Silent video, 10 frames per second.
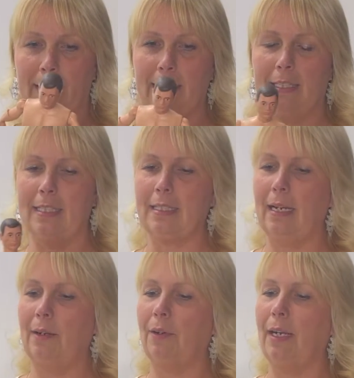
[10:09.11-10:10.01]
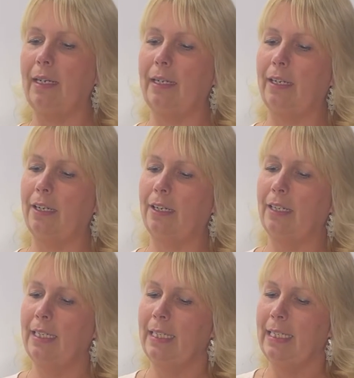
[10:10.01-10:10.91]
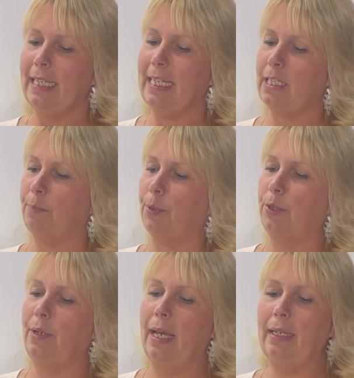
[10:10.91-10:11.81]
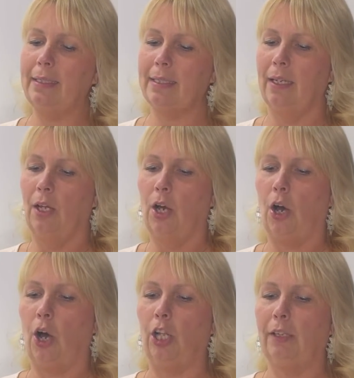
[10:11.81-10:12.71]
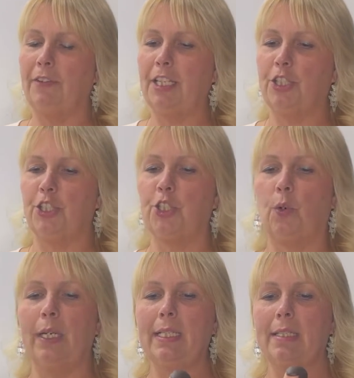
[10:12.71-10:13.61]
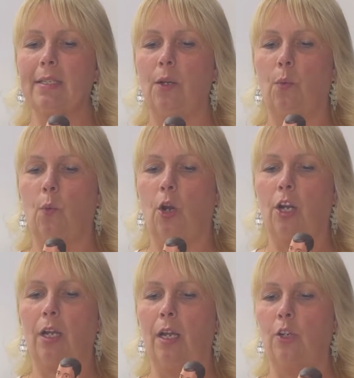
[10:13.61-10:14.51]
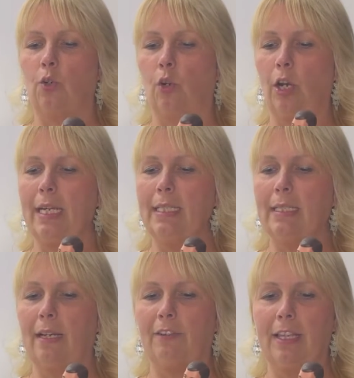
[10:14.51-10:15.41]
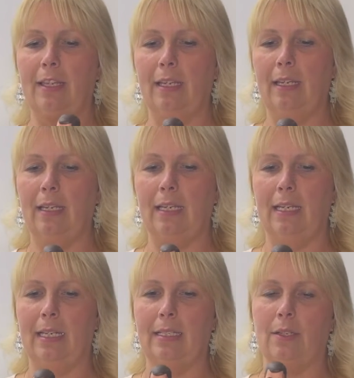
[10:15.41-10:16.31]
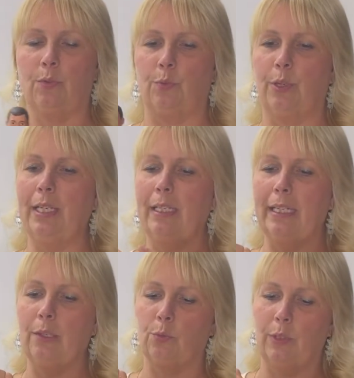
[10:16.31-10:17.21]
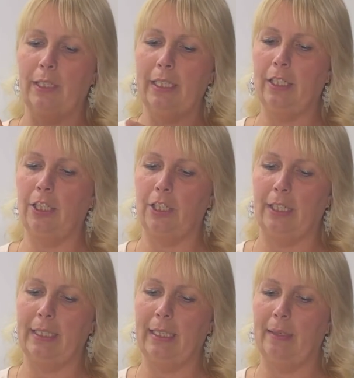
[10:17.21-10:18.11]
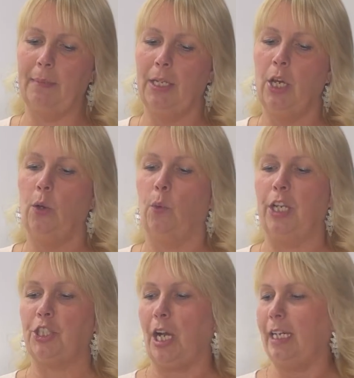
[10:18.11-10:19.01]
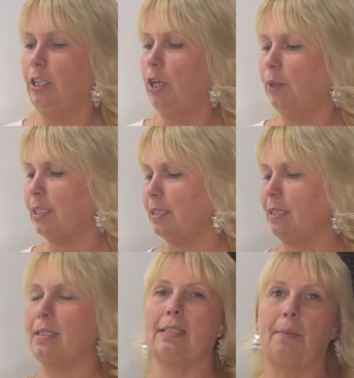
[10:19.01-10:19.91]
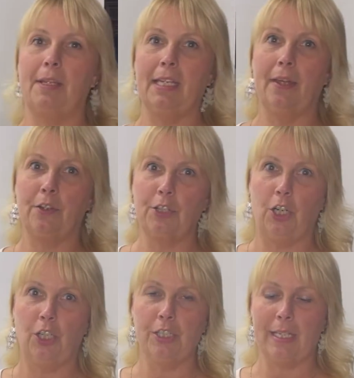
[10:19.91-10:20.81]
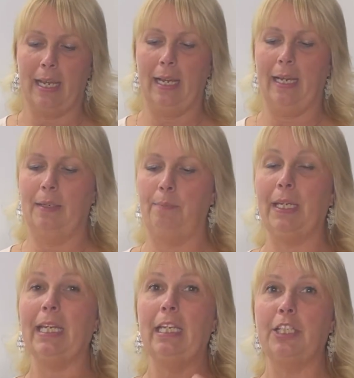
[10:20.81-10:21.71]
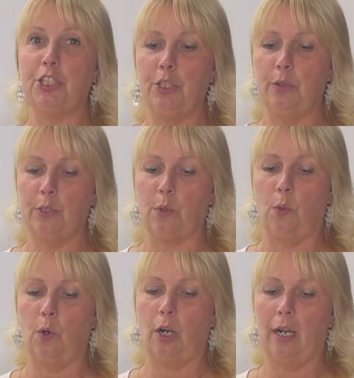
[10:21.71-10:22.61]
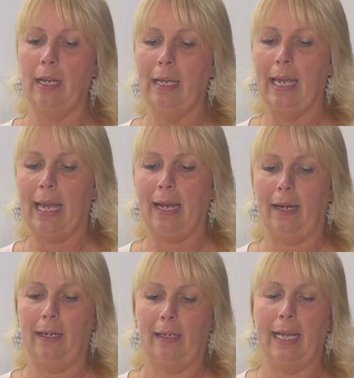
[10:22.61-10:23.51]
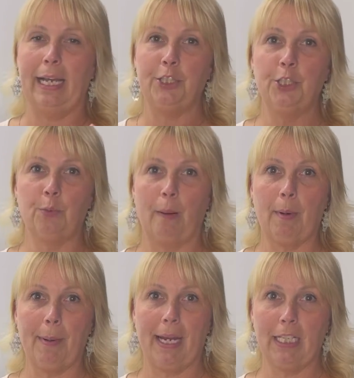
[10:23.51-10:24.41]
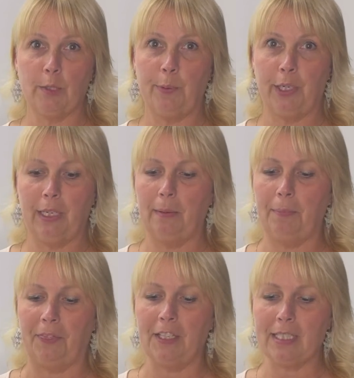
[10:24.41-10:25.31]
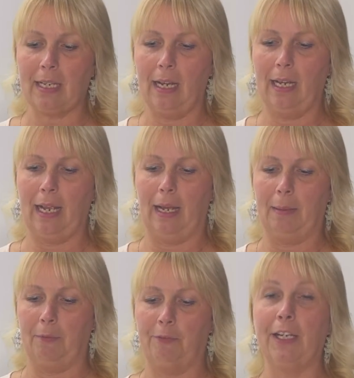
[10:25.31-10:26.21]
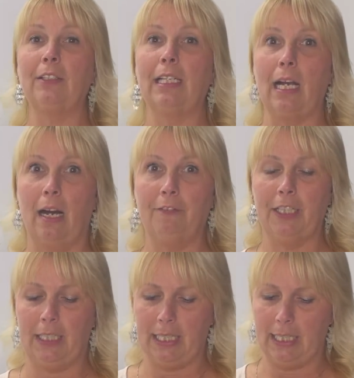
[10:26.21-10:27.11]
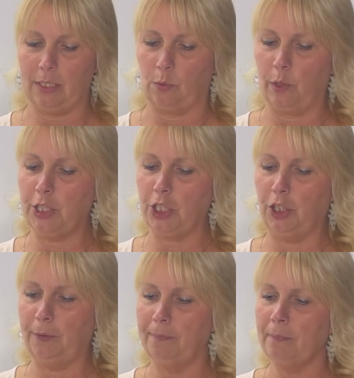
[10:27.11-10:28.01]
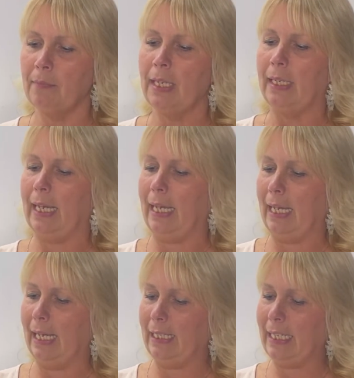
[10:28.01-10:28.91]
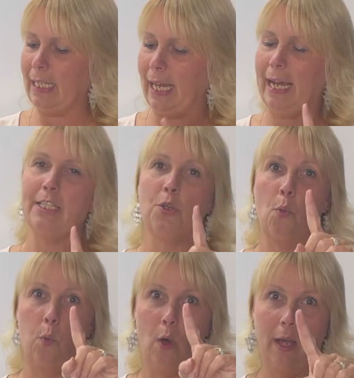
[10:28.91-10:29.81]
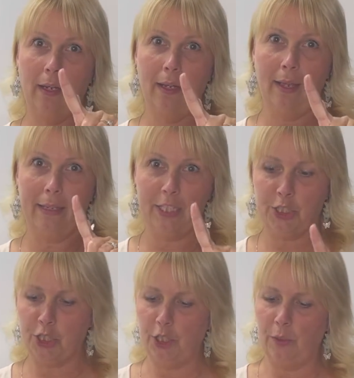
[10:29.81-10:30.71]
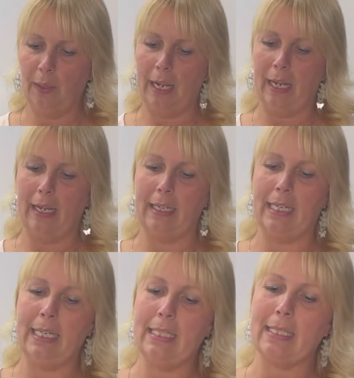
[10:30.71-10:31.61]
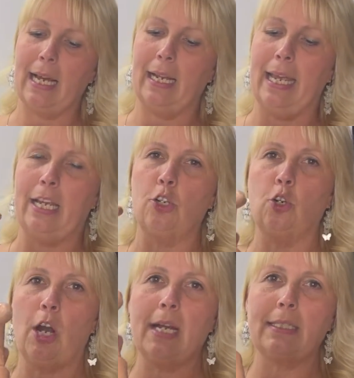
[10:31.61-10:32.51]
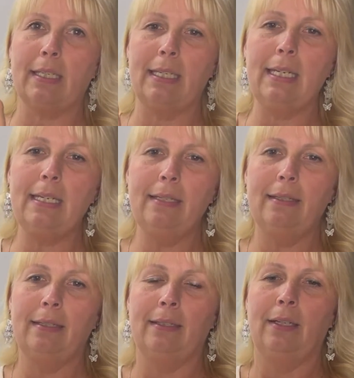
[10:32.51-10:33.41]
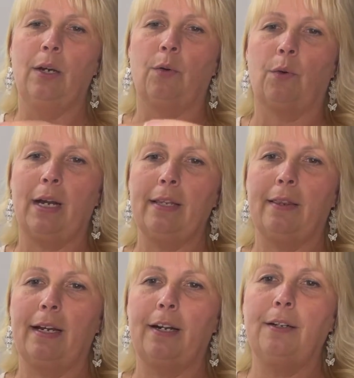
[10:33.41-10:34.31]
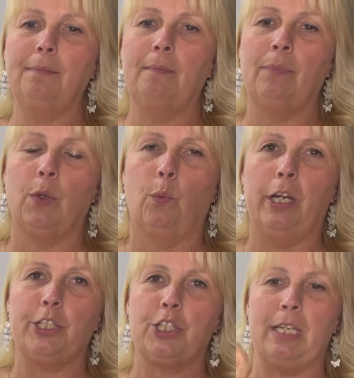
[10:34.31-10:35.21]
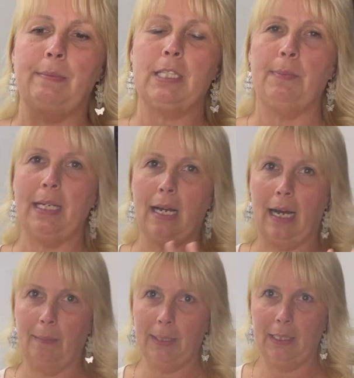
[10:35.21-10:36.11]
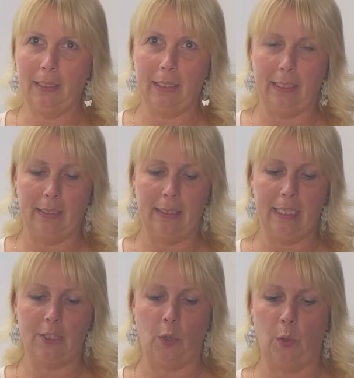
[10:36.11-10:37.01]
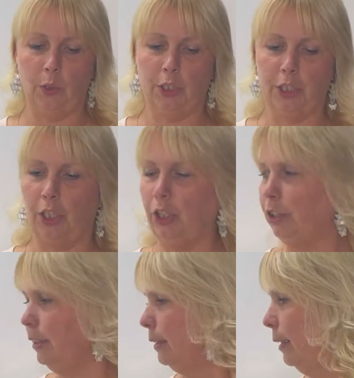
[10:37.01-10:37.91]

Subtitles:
This guy right here, he's a brunette. All of his joints work great. Everything is really, really good on him, which I noticed some of the other dolls had big issues or had new rubber bands put in them. But this guy, I am fairly confident he is original. And he has one issue, and he's got a cracked knee right there, which seems to be common in these older dolls.